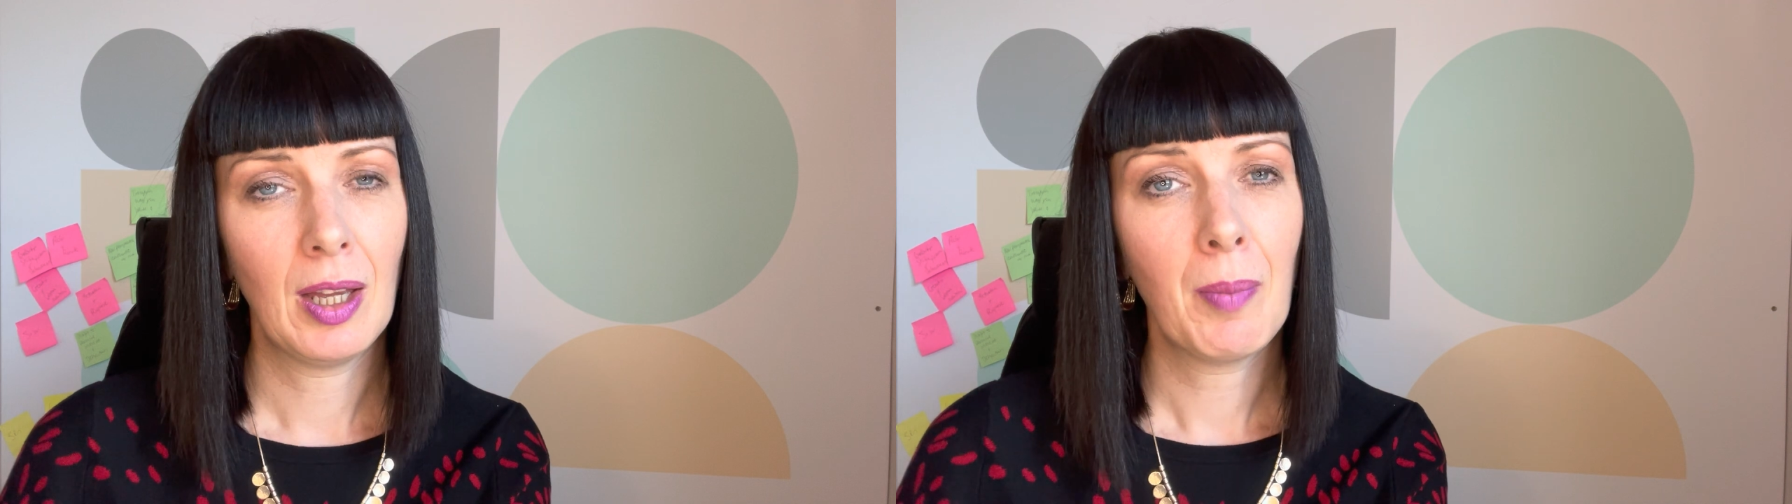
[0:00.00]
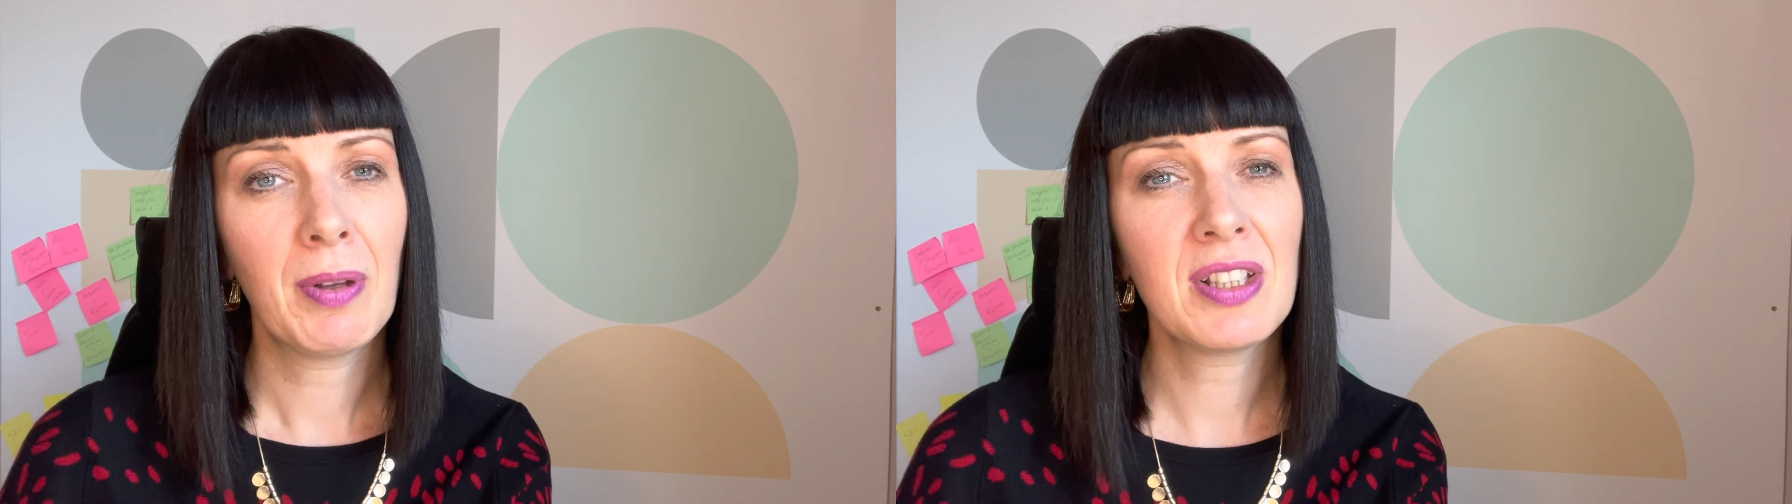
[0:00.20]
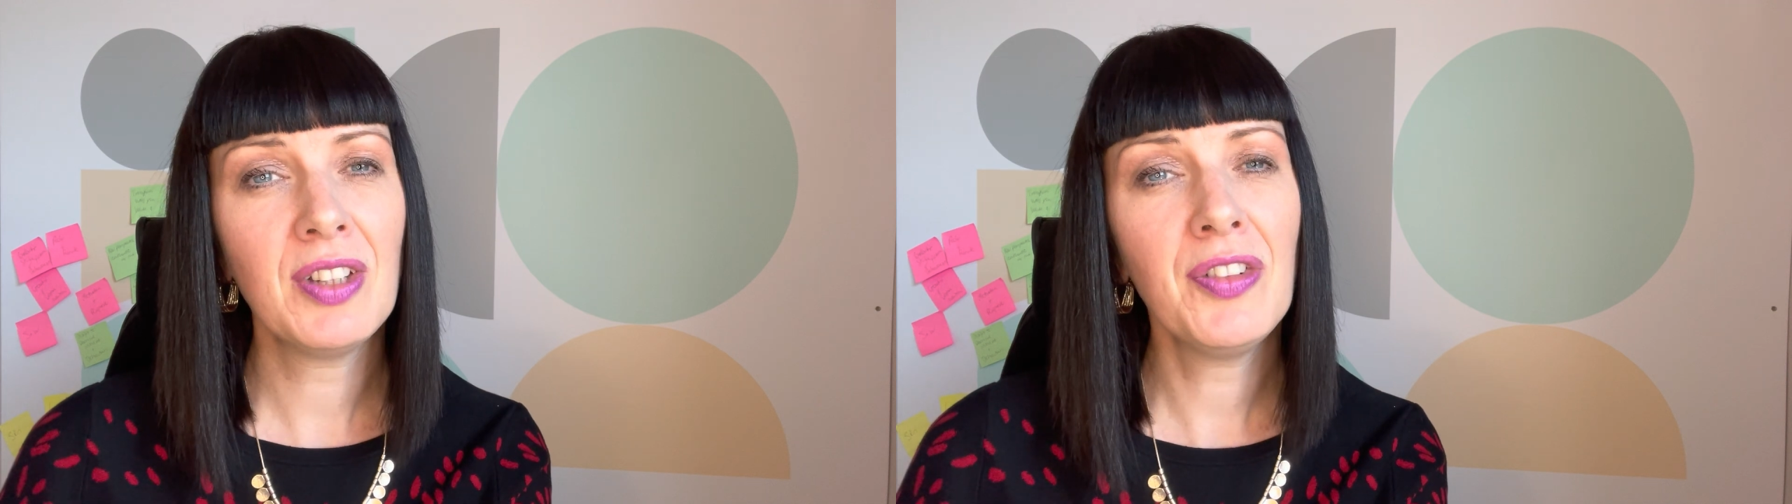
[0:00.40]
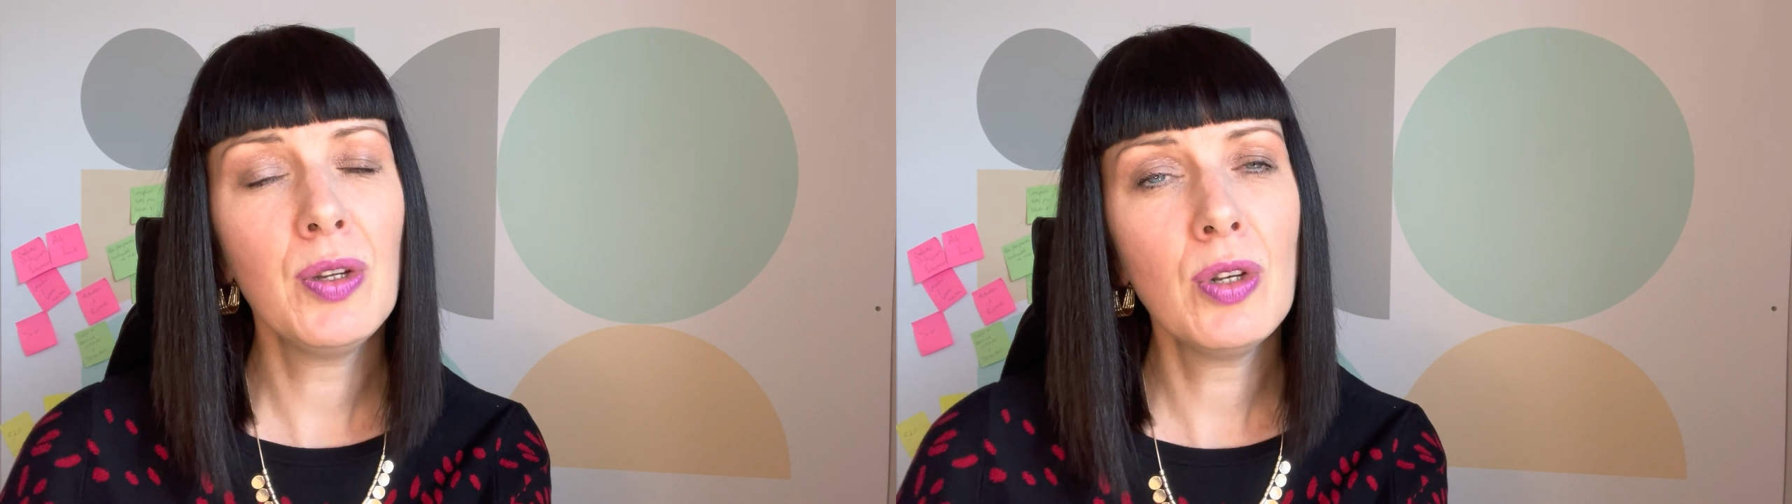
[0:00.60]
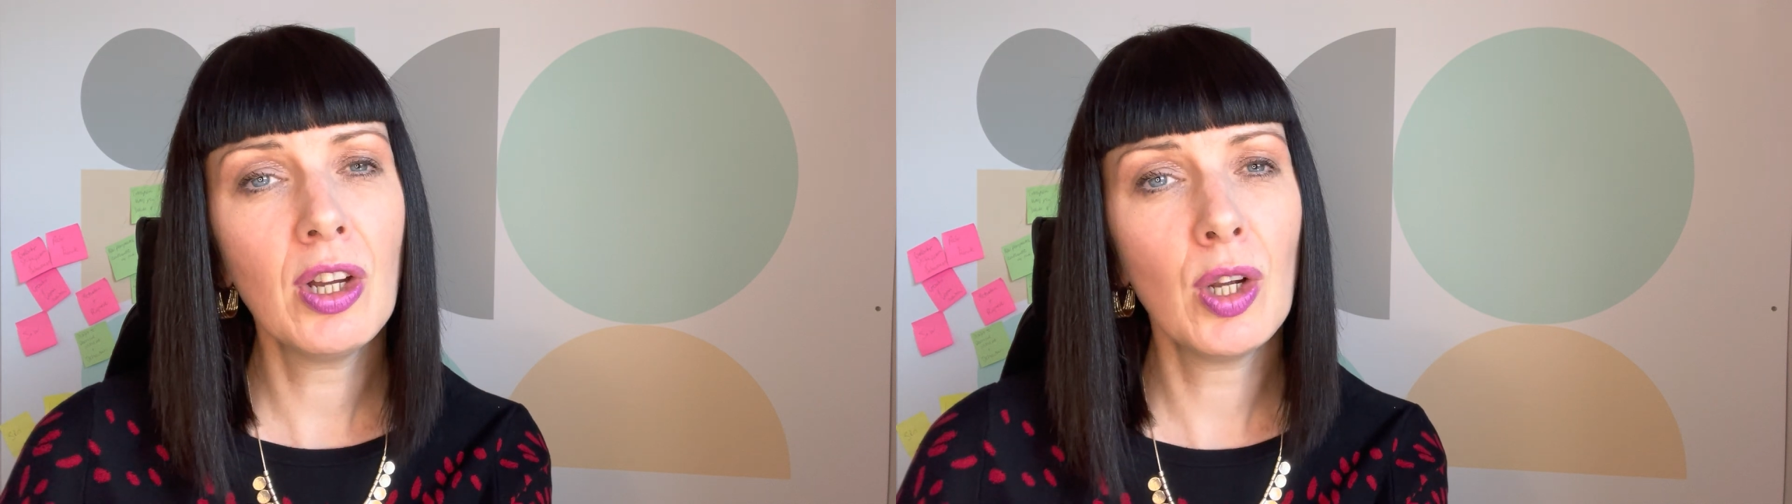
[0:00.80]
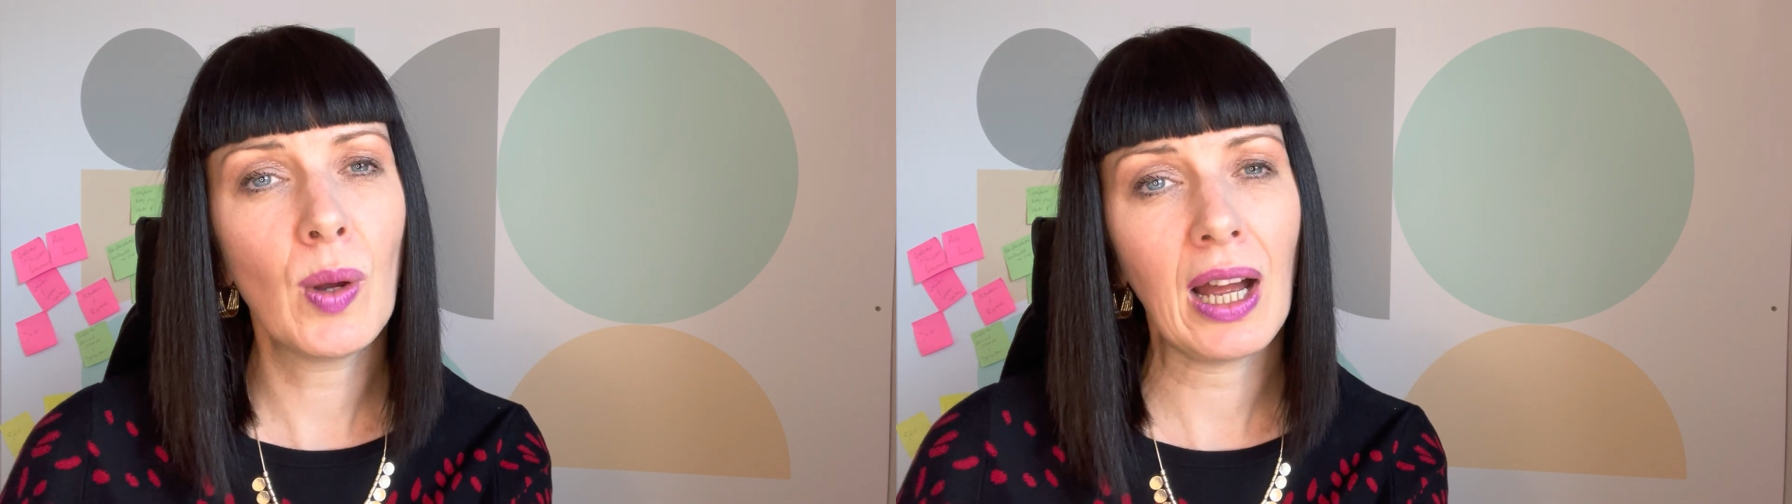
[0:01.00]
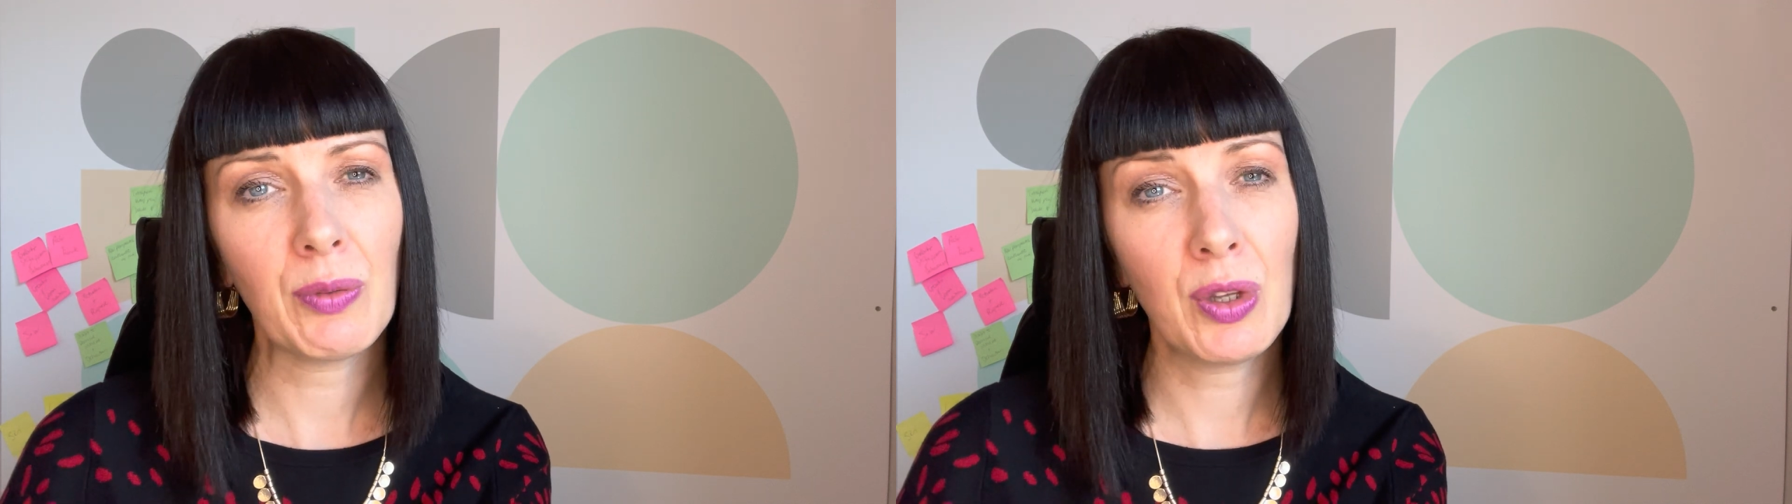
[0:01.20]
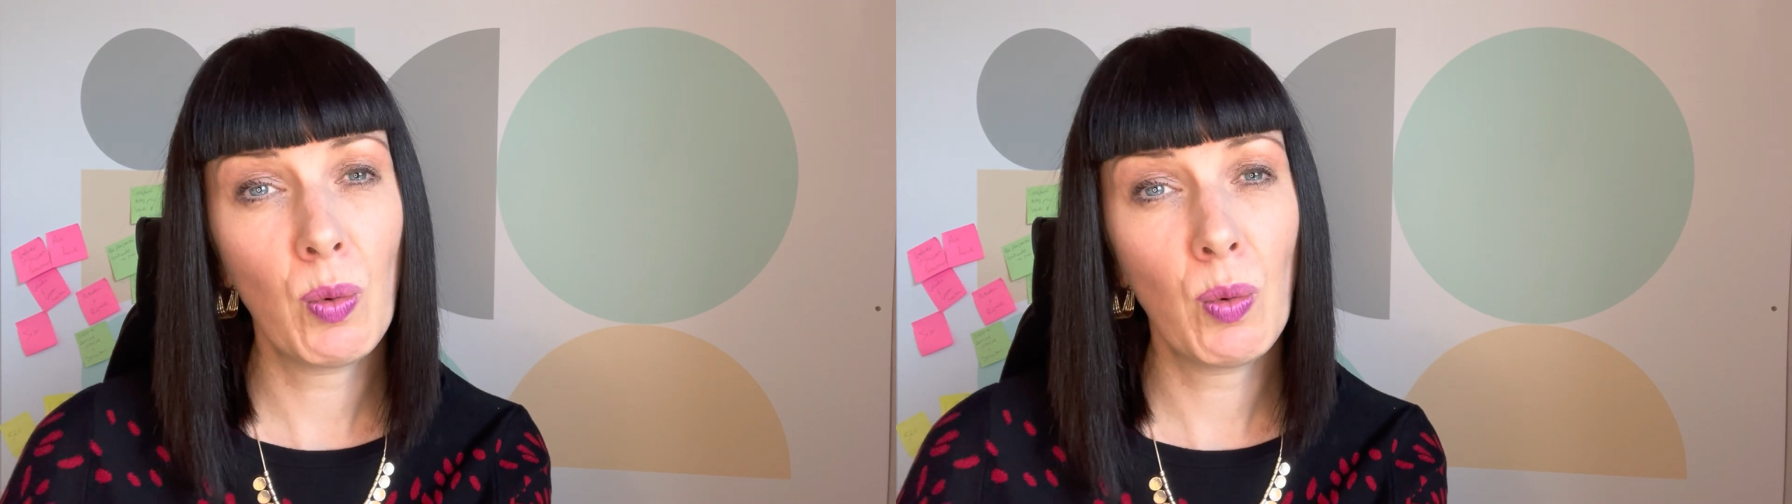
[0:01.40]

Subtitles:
Because if you know how you